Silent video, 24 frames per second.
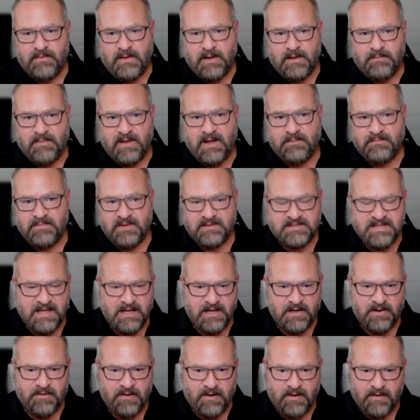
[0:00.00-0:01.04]
I'm, I'm a
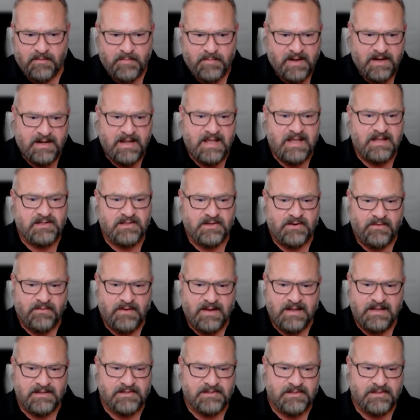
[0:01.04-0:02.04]
tinkerer by nature, right?